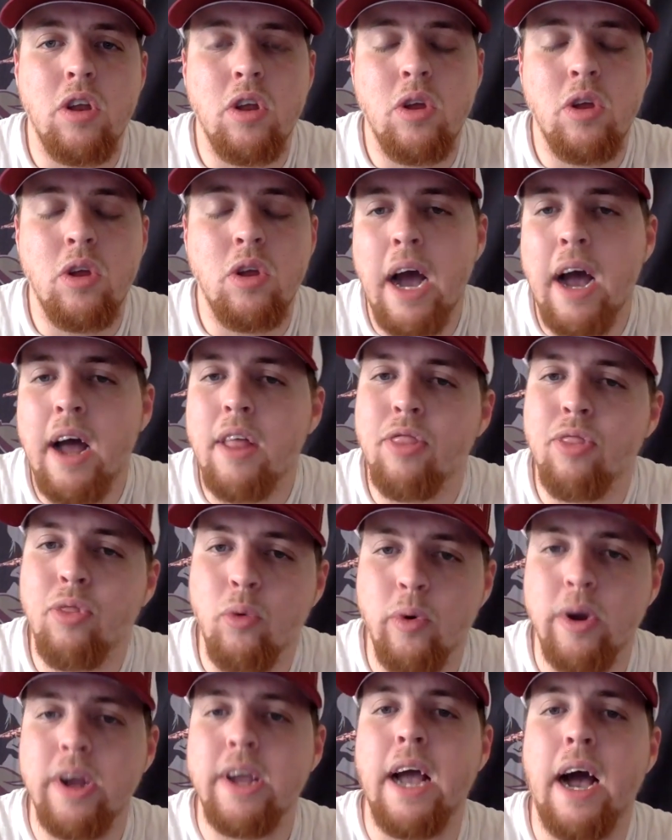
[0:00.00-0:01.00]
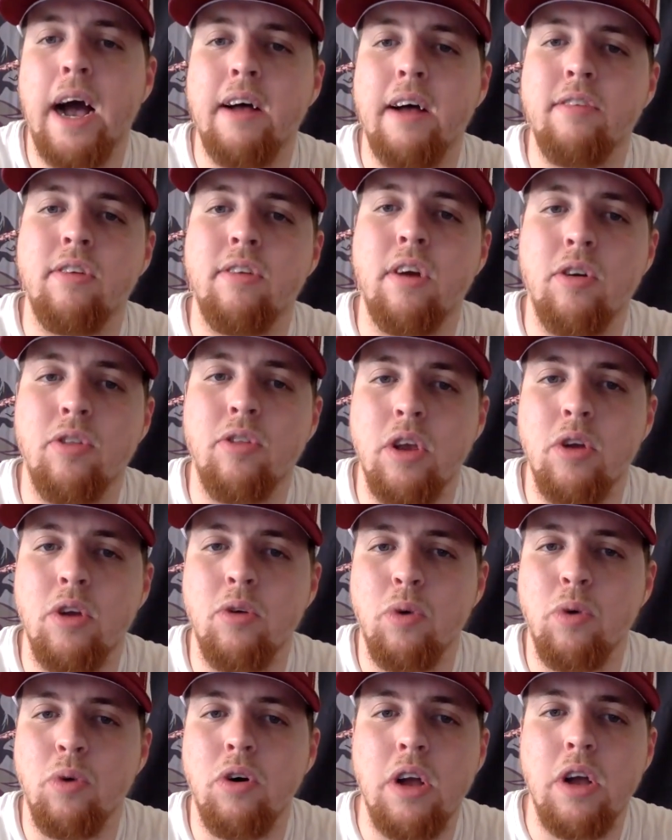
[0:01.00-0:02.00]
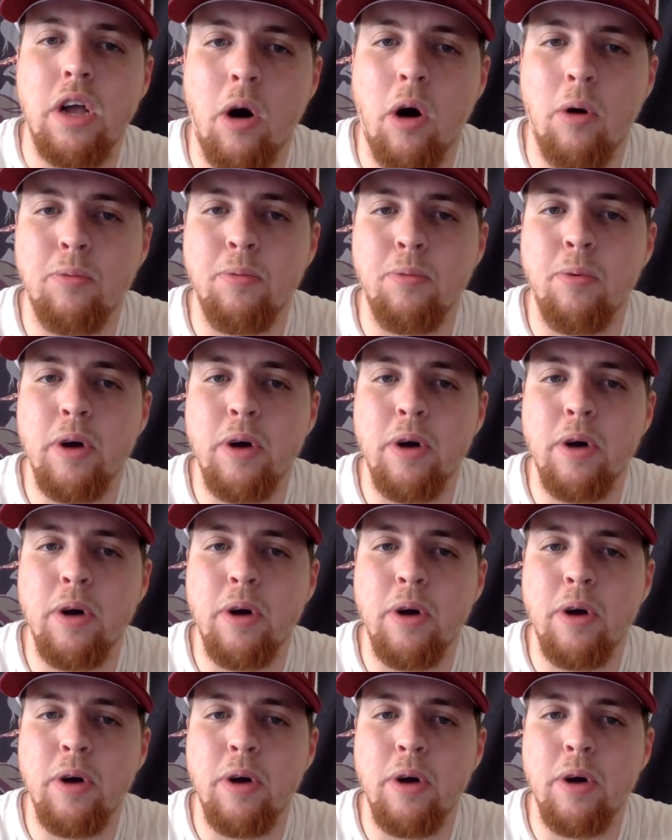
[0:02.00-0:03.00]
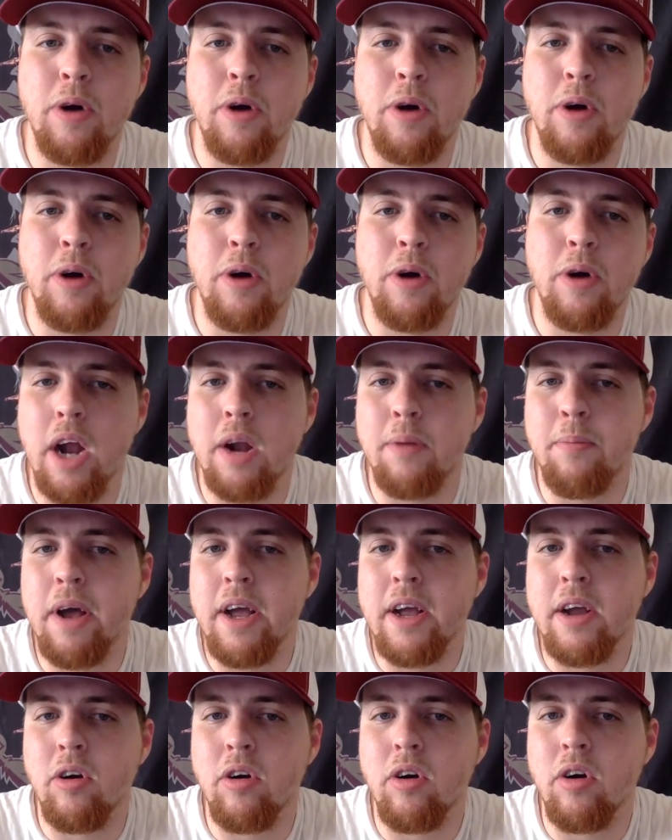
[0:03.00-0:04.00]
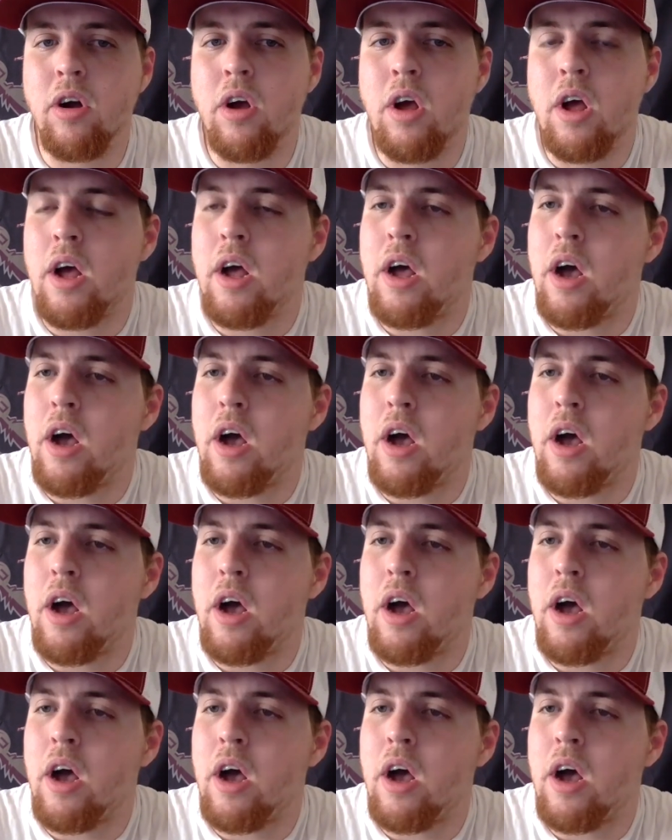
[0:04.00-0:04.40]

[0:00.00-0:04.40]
you got three guys there that you're really comfortable in, and Tate Rodemaker,